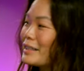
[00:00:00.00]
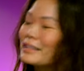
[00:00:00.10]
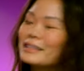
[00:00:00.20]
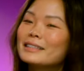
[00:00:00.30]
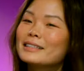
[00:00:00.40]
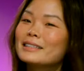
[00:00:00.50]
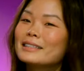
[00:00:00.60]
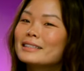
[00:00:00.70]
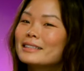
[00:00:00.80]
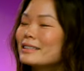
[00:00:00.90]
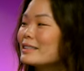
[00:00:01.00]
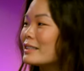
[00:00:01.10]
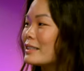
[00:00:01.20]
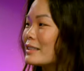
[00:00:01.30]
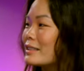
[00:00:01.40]

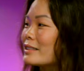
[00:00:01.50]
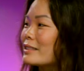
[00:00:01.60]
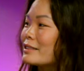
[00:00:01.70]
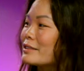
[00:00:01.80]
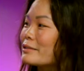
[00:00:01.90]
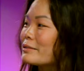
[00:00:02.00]
The person shown says nothing.